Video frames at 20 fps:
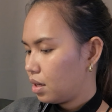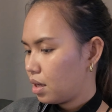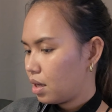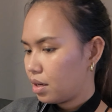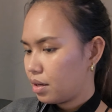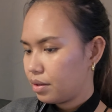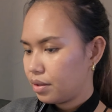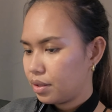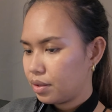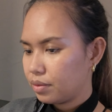
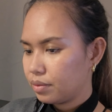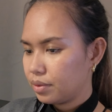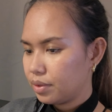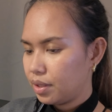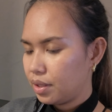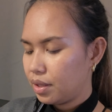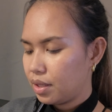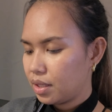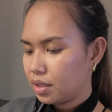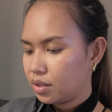I don't know.
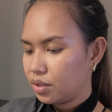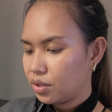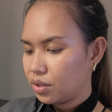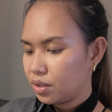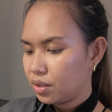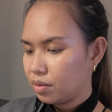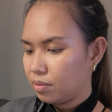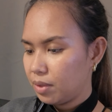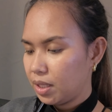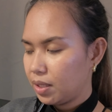That's
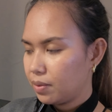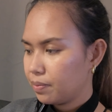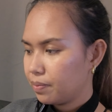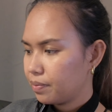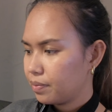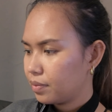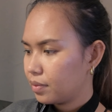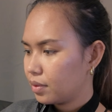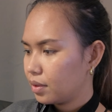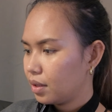just me.
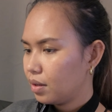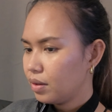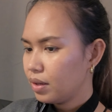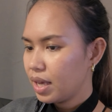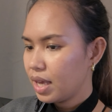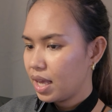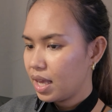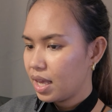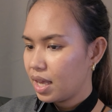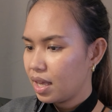
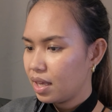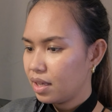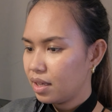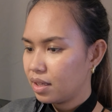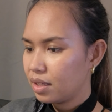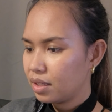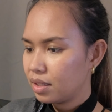Okay.